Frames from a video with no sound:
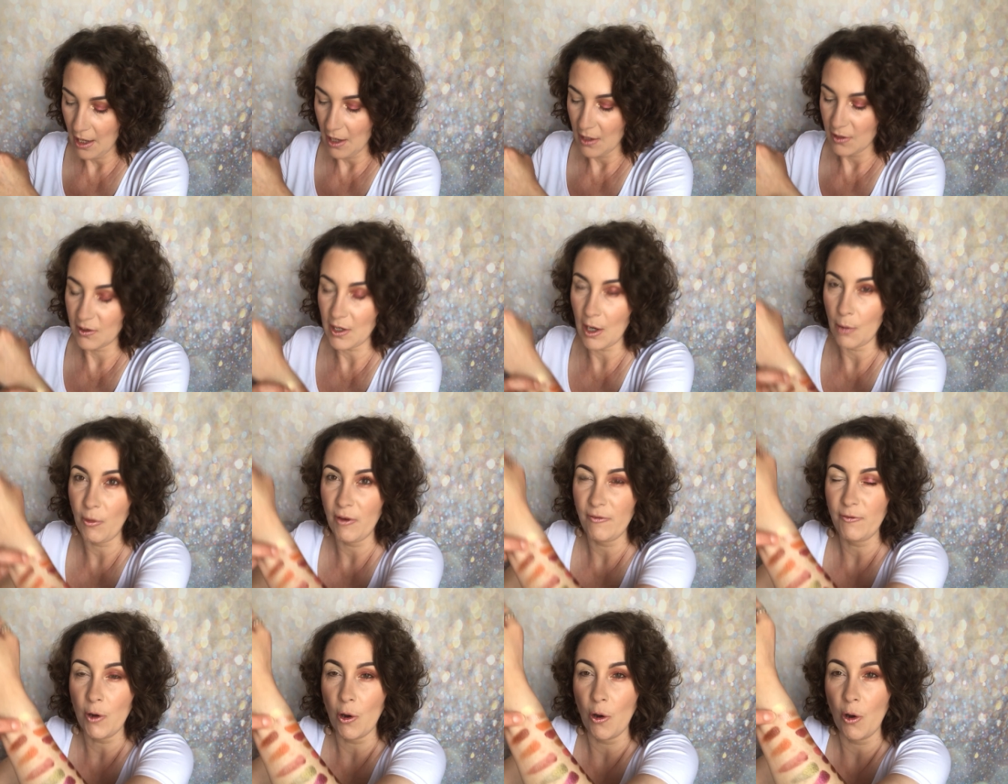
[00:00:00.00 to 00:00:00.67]
So
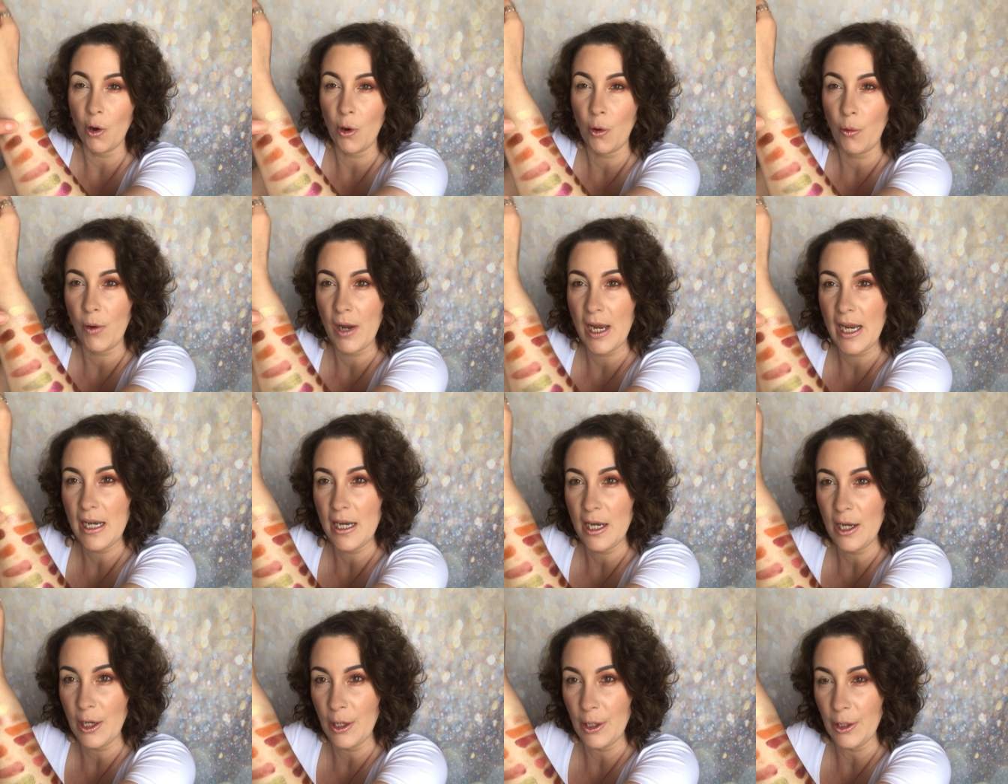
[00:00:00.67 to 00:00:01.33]
we've got
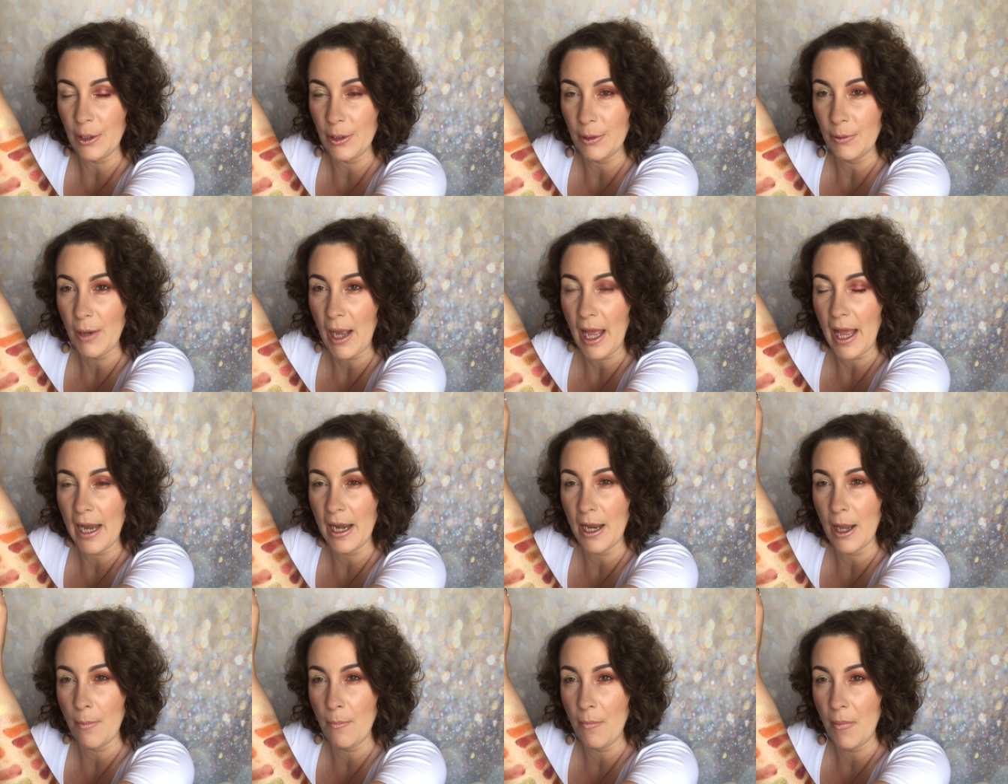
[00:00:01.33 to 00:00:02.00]
Queen Lou,
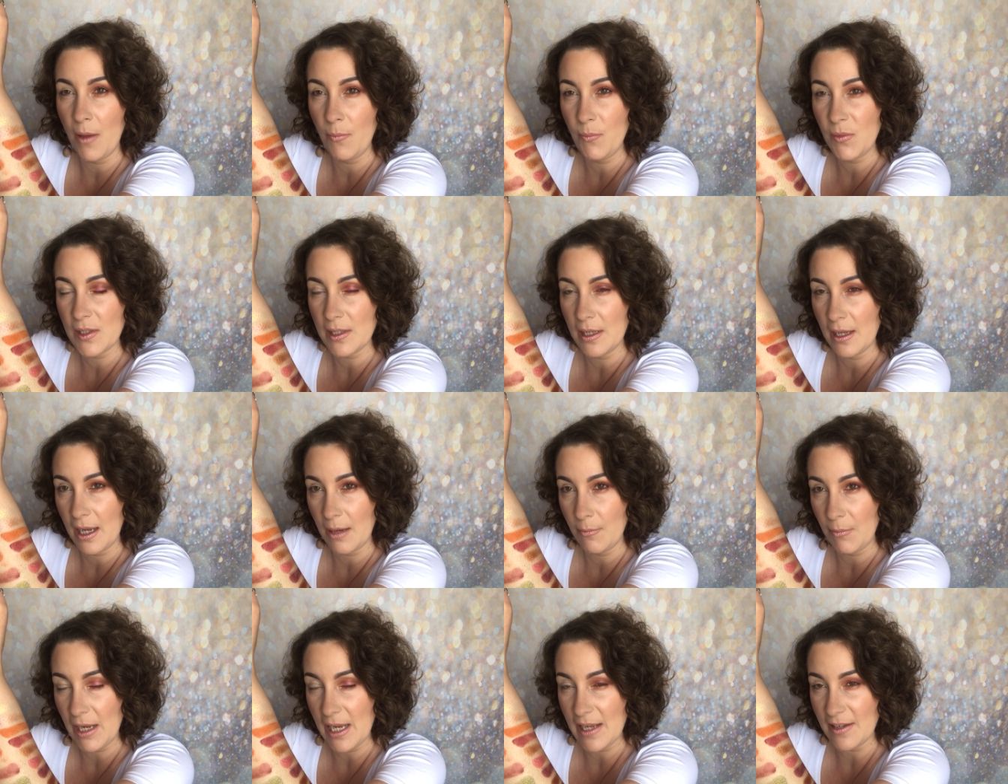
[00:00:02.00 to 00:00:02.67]
and her mum's
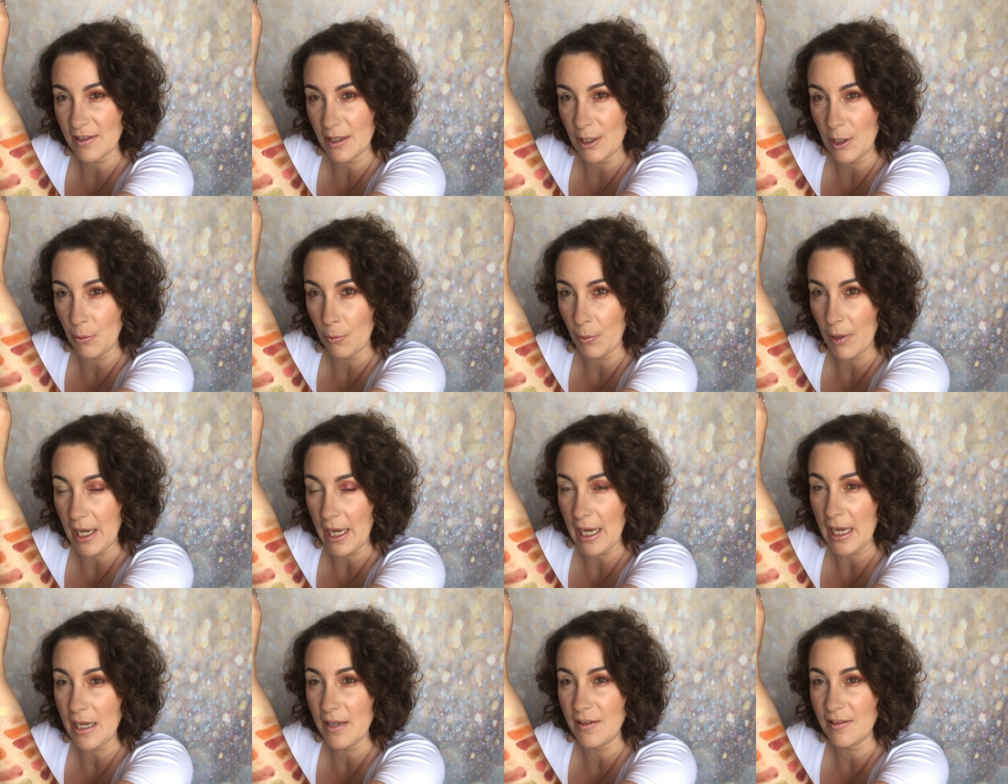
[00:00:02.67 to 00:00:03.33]
name is
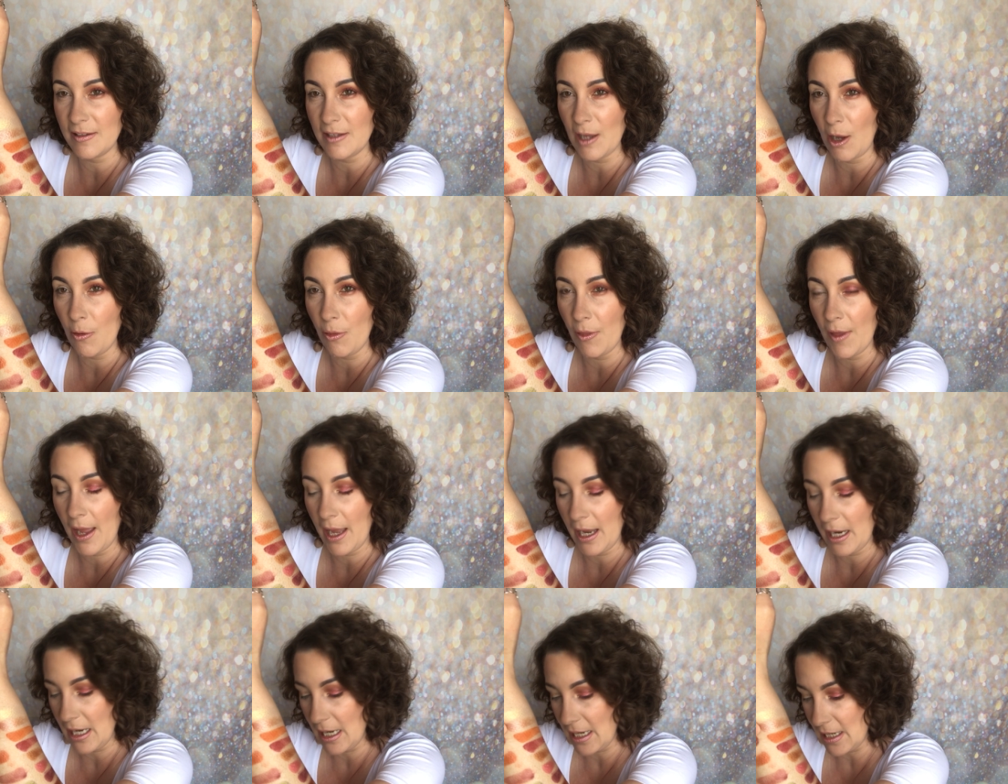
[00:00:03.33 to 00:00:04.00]
Louise, so
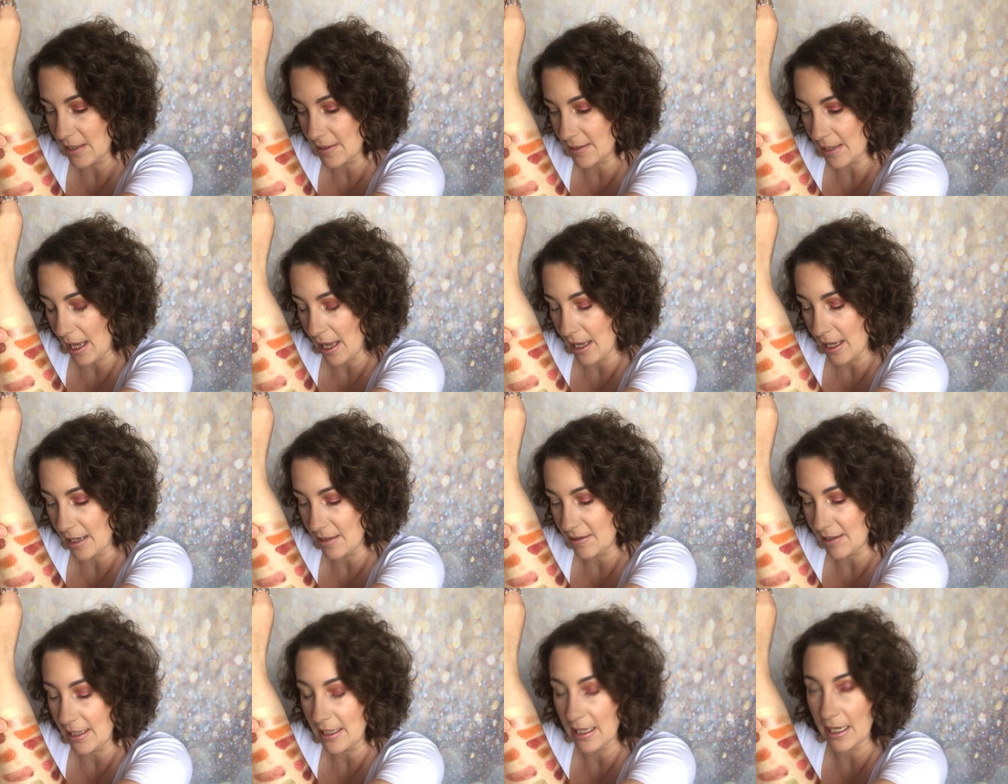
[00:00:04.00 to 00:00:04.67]
that is uh,
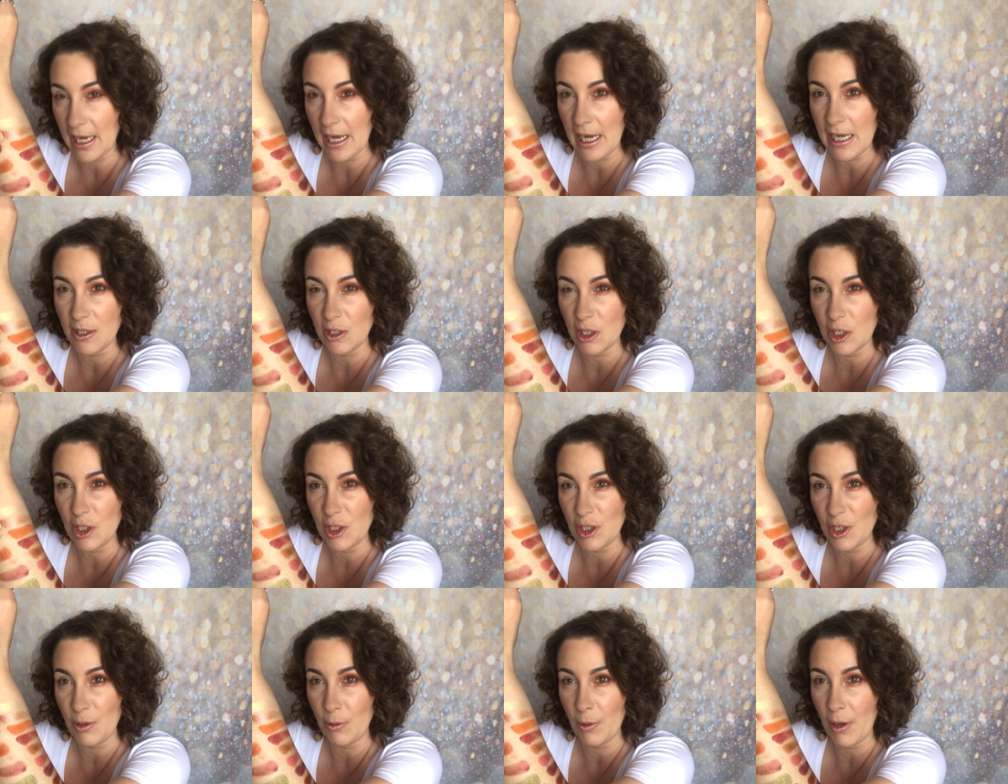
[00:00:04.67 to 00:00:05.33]

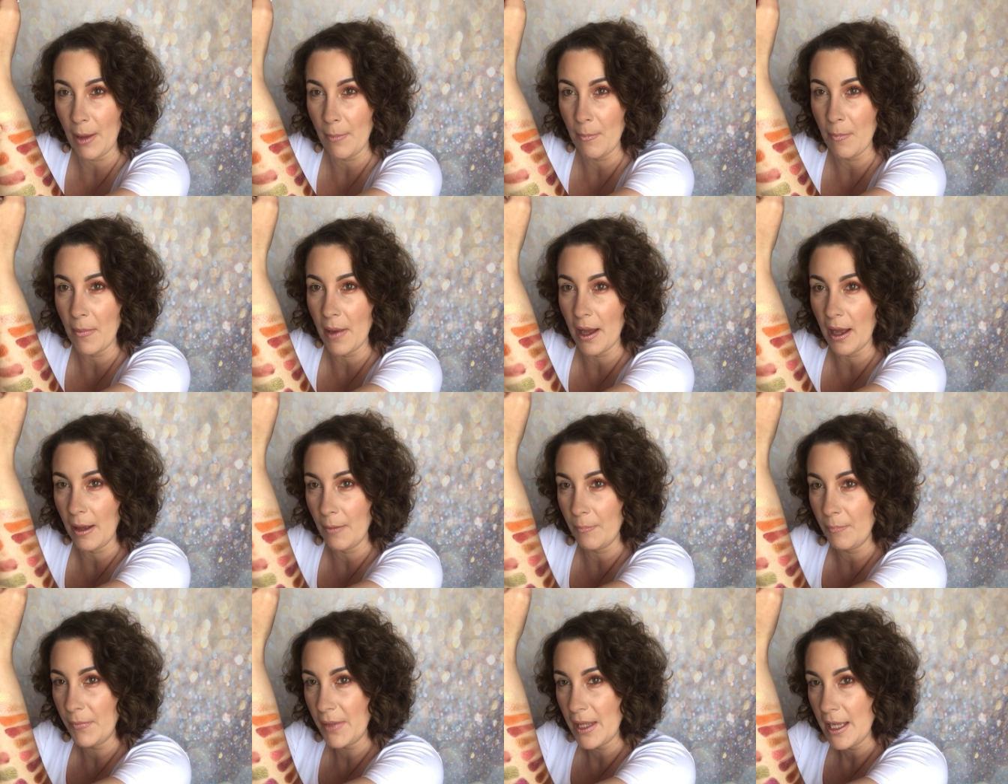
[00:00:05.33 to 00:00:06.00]
dedicated to her
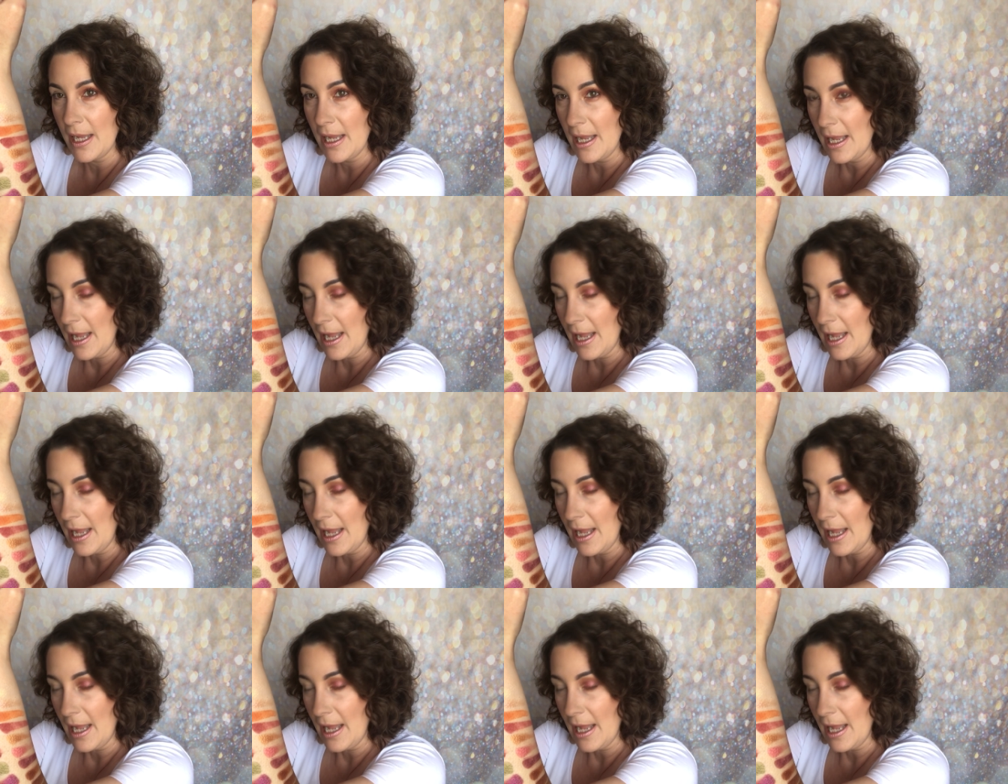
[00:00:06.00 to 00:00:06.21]
mum.